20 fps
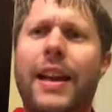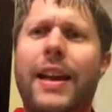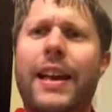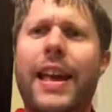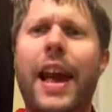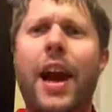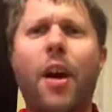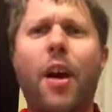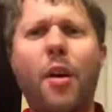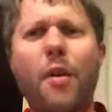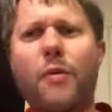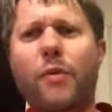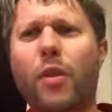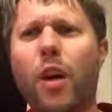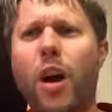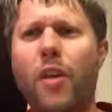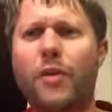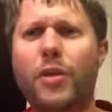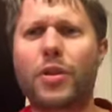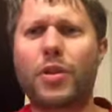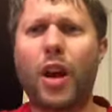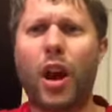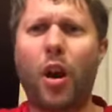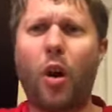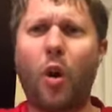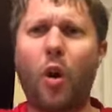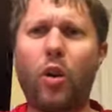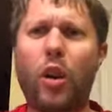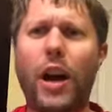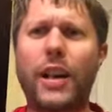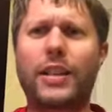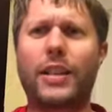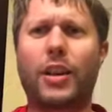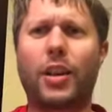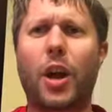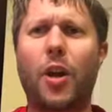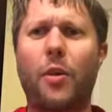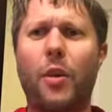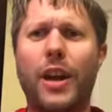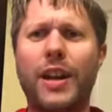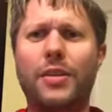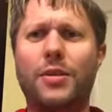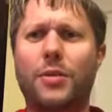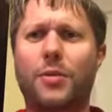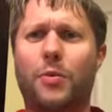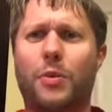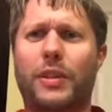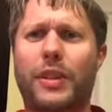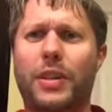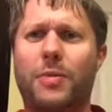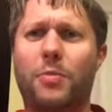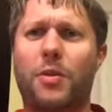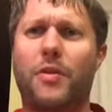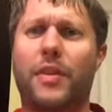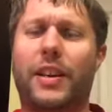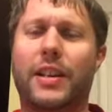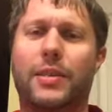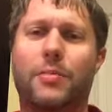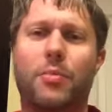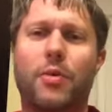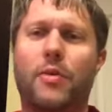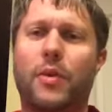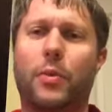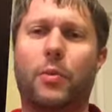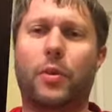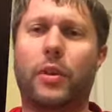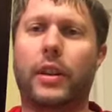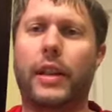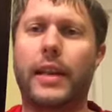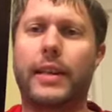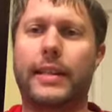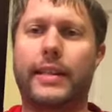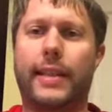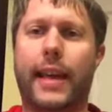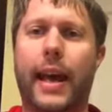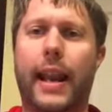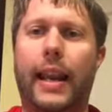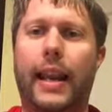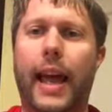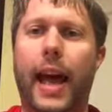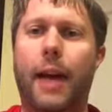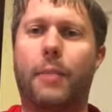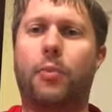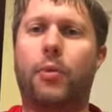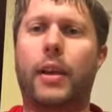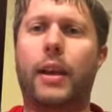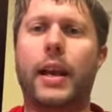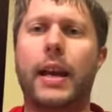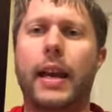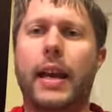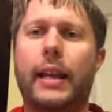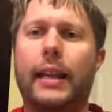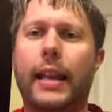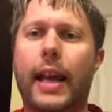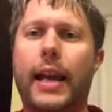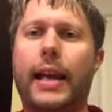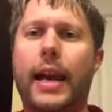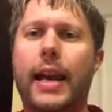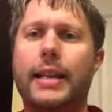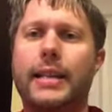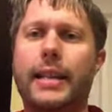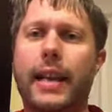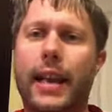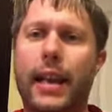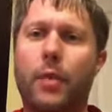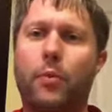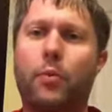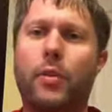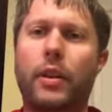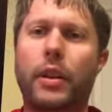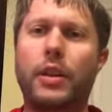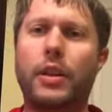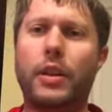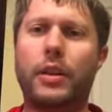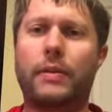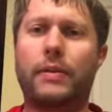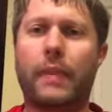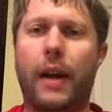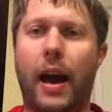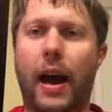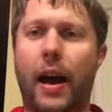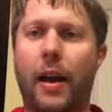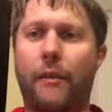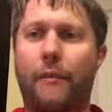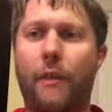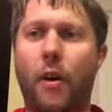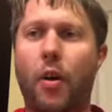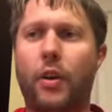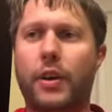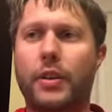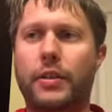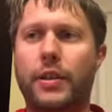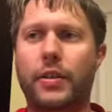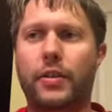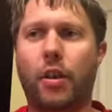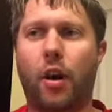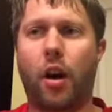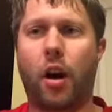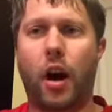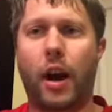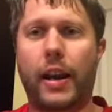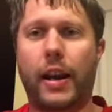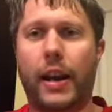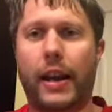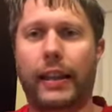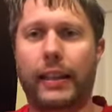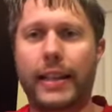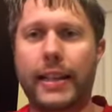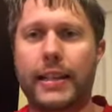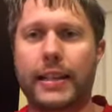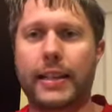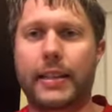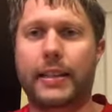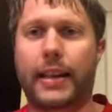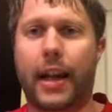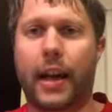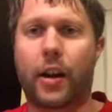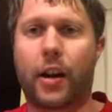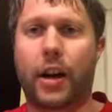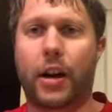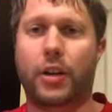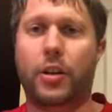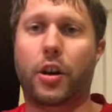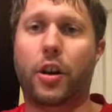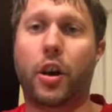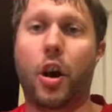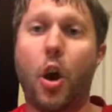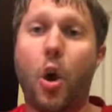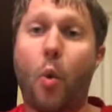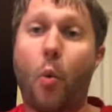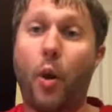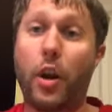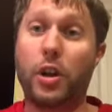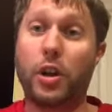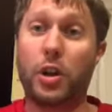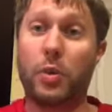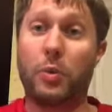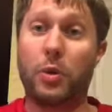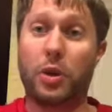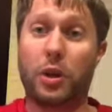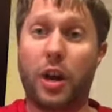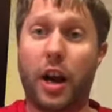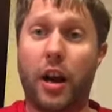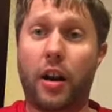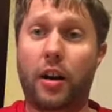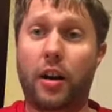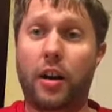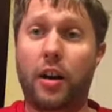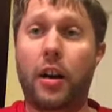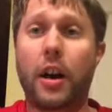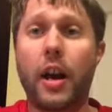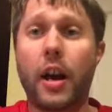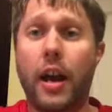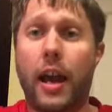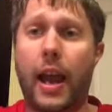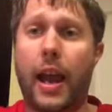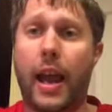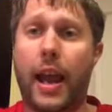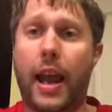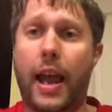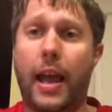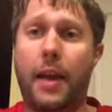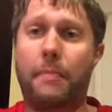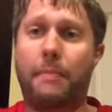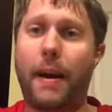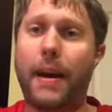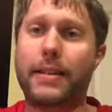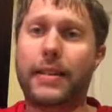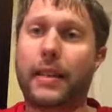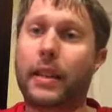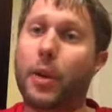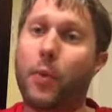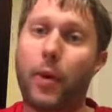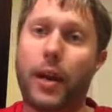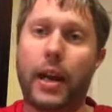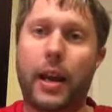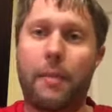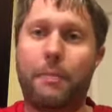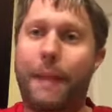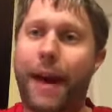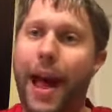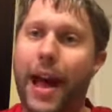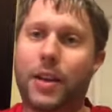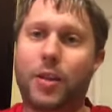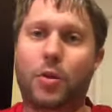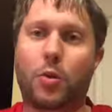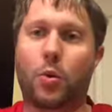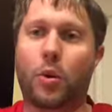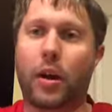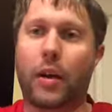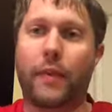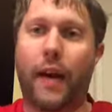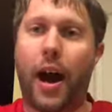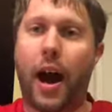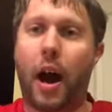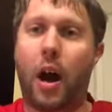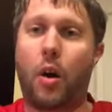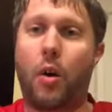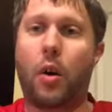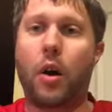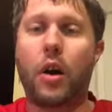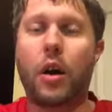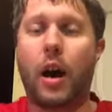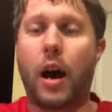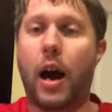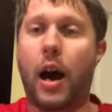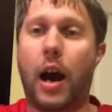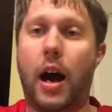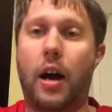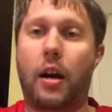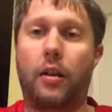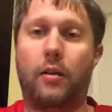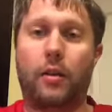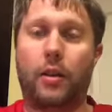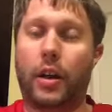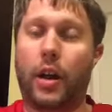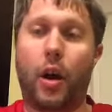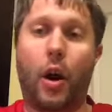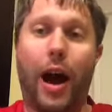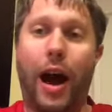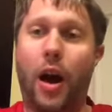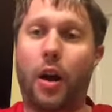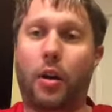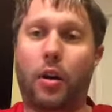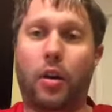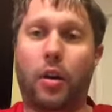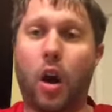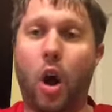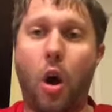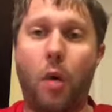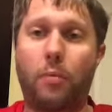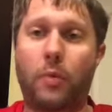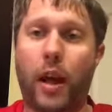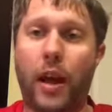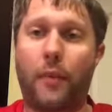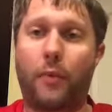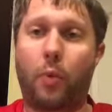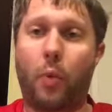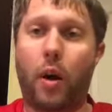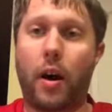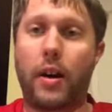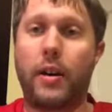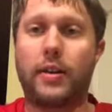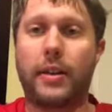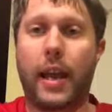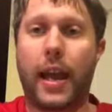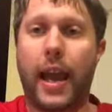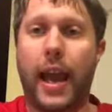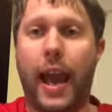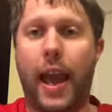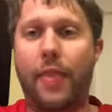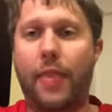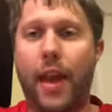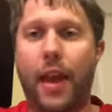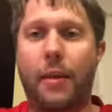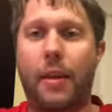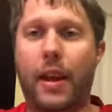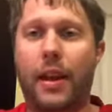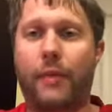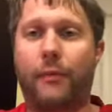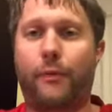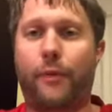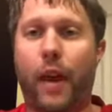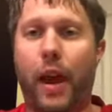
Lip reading: Yeah, overall, there's not a whole lot to go into with this movie because the movie really isn't that elaborate. Like I said, it really just focuses on Elise's character when she was younger, and basically we get a backstory of how how her home life was, and then it